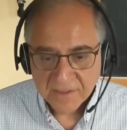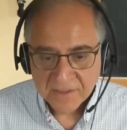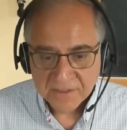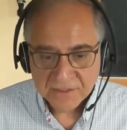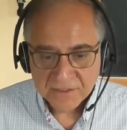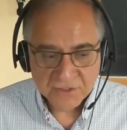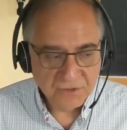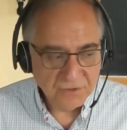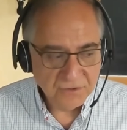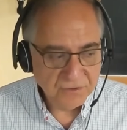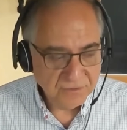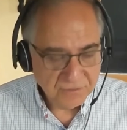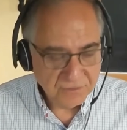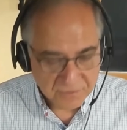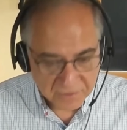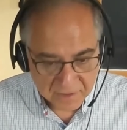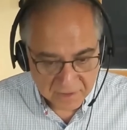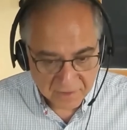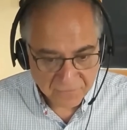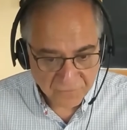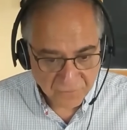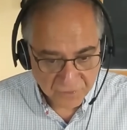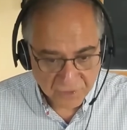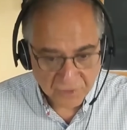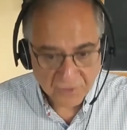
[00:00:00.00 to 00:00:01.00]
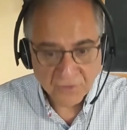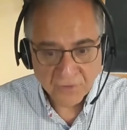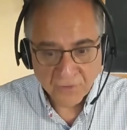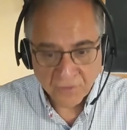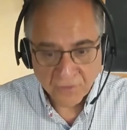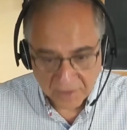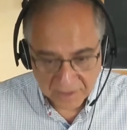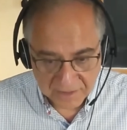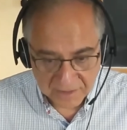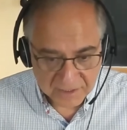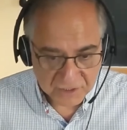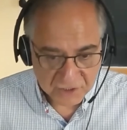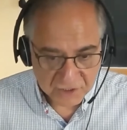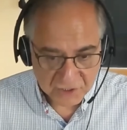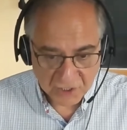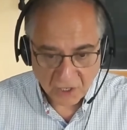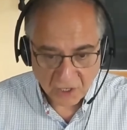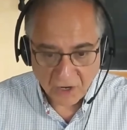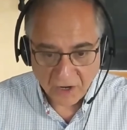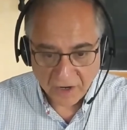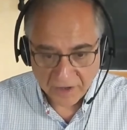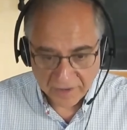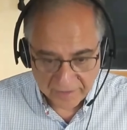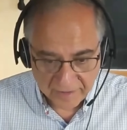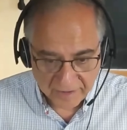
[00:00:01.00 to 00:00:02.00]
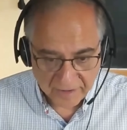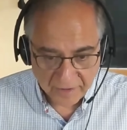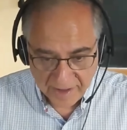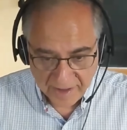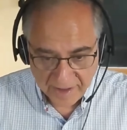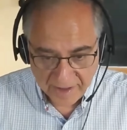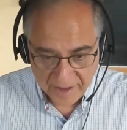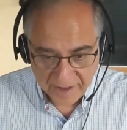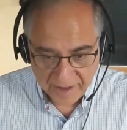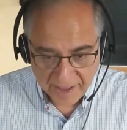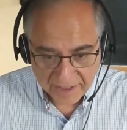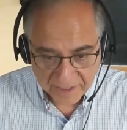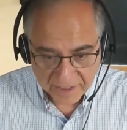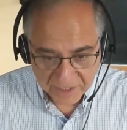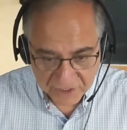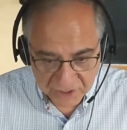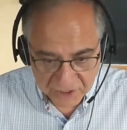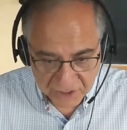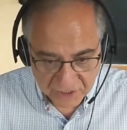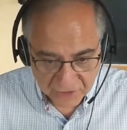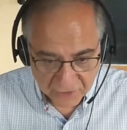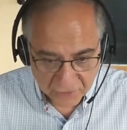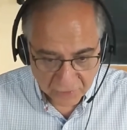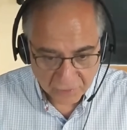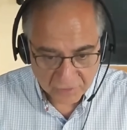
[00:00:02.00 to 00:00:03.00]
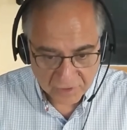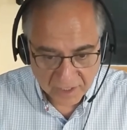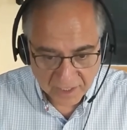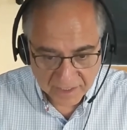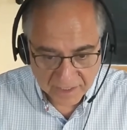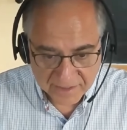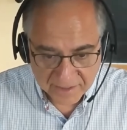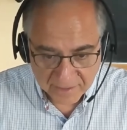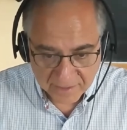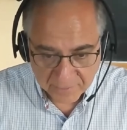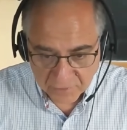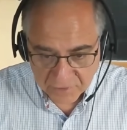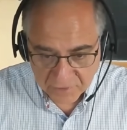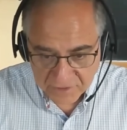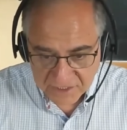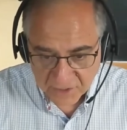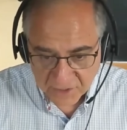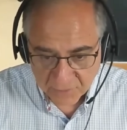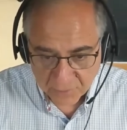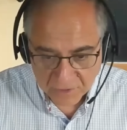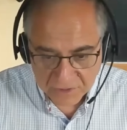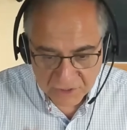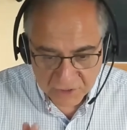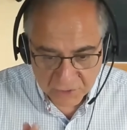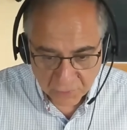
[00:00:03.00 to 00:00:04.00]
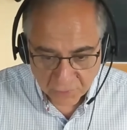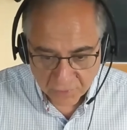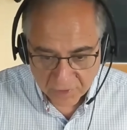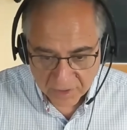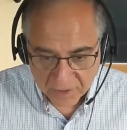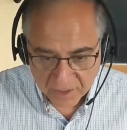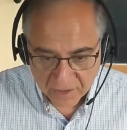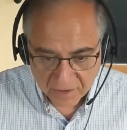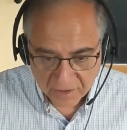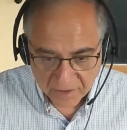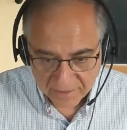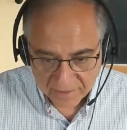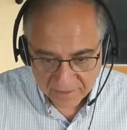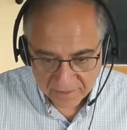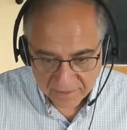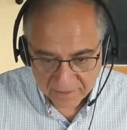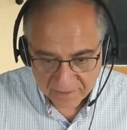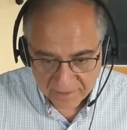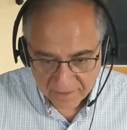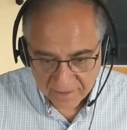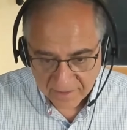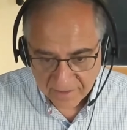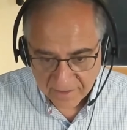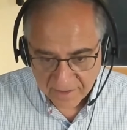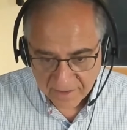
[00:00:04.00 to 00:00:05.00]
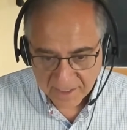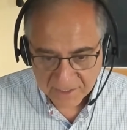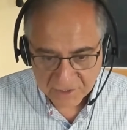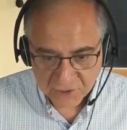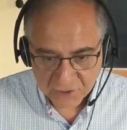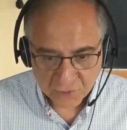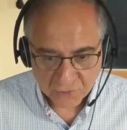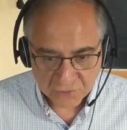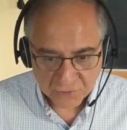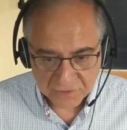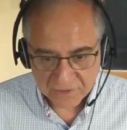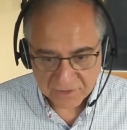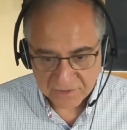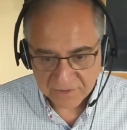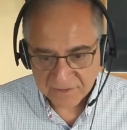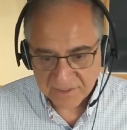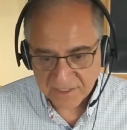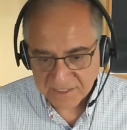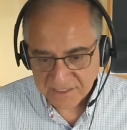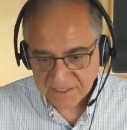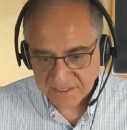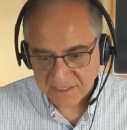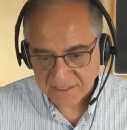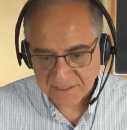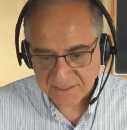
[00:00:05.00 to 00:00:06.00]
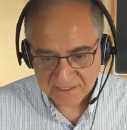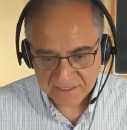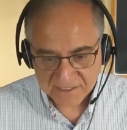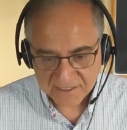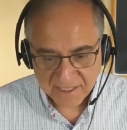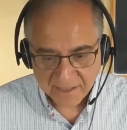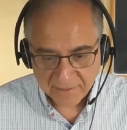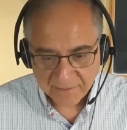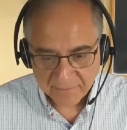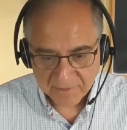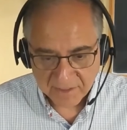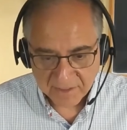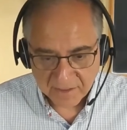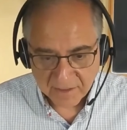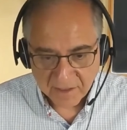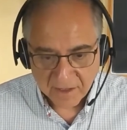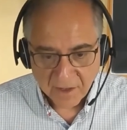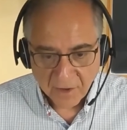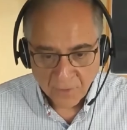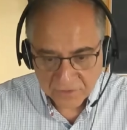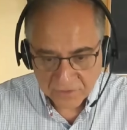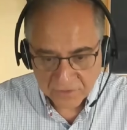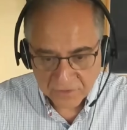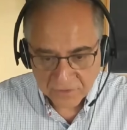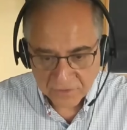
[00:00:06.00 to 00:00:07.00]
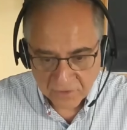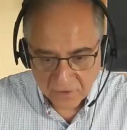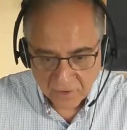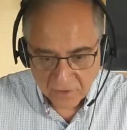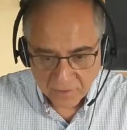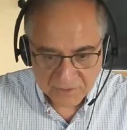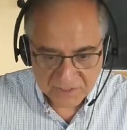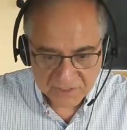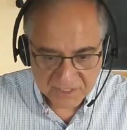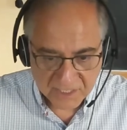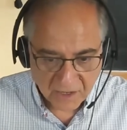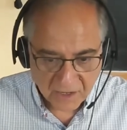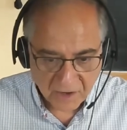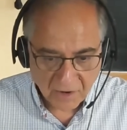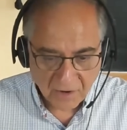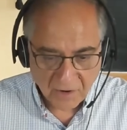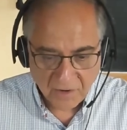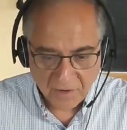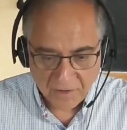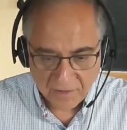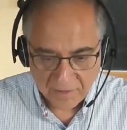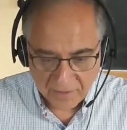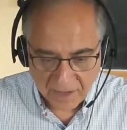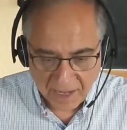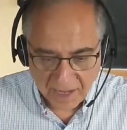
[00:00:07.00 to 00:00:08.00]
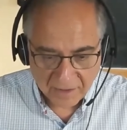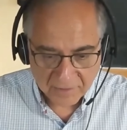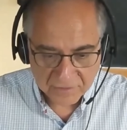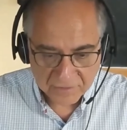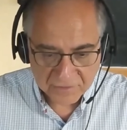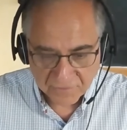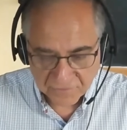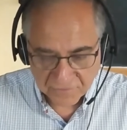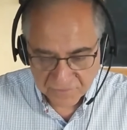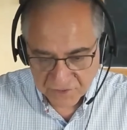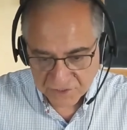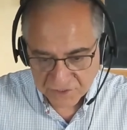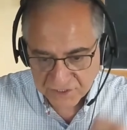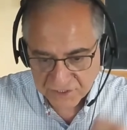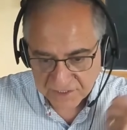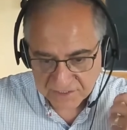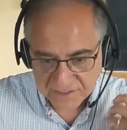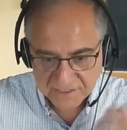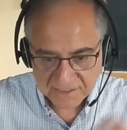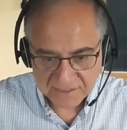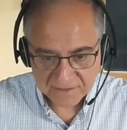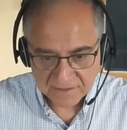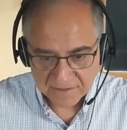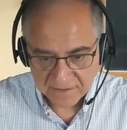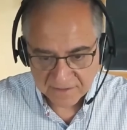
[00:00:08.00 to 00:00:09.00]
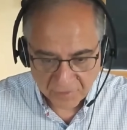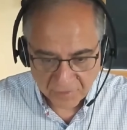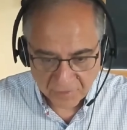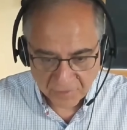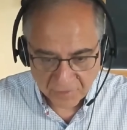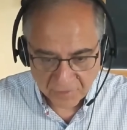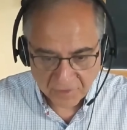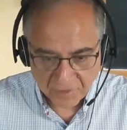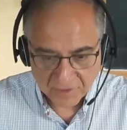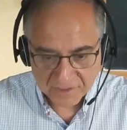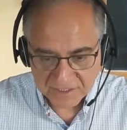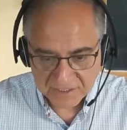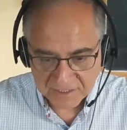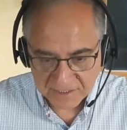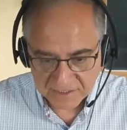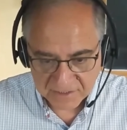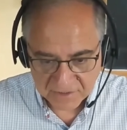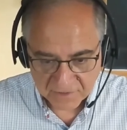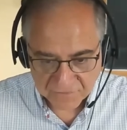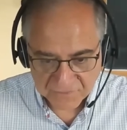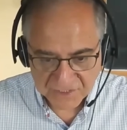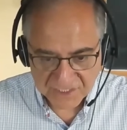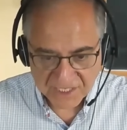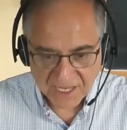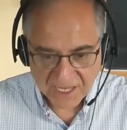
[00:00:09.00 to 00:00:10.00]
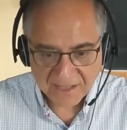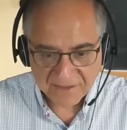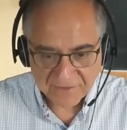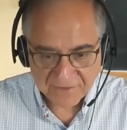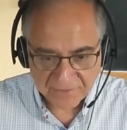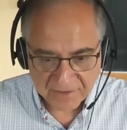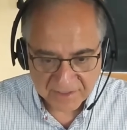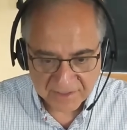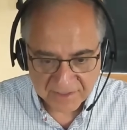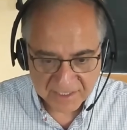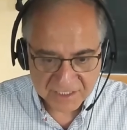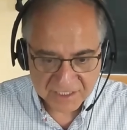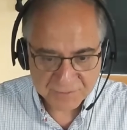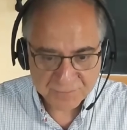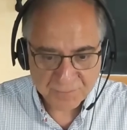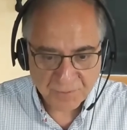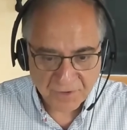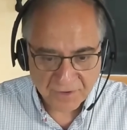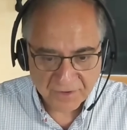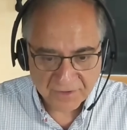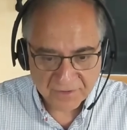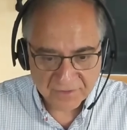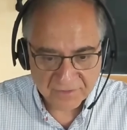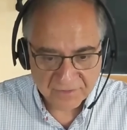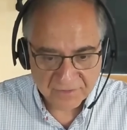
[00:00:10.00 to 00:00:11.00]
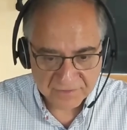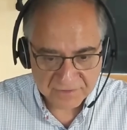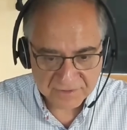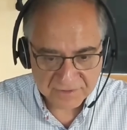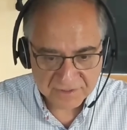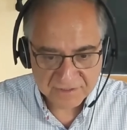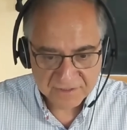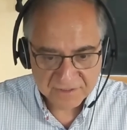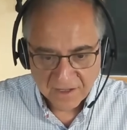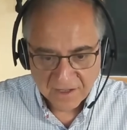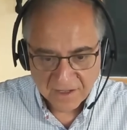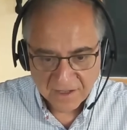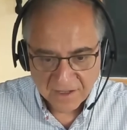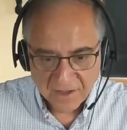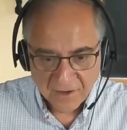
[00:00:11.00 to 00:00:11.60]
So therefore you go at a higher and higher energy, collide them to see what's going on at shorter distances, namely what comes out of such a, a process of scattering these particles.